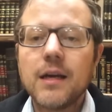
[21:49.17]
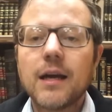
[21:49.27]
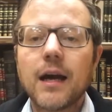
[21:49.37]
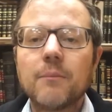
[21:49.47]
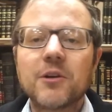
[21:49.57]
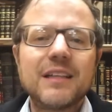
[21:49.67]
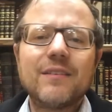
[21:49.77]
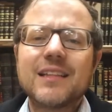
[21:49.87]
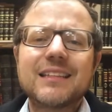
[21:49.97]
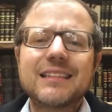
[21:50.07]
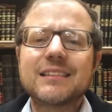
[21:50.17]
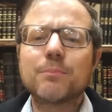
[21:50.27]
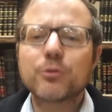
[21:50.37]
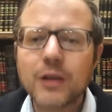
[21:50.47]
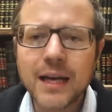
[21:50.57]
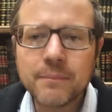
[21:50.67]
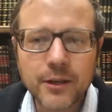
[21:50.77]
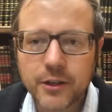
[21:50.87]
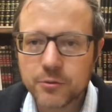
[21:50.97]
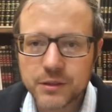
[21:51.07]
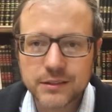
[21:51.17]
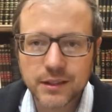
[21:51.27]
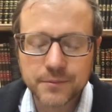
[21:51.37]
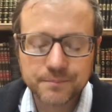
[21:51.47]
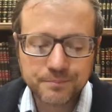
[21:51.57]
or even that that's the primary reason,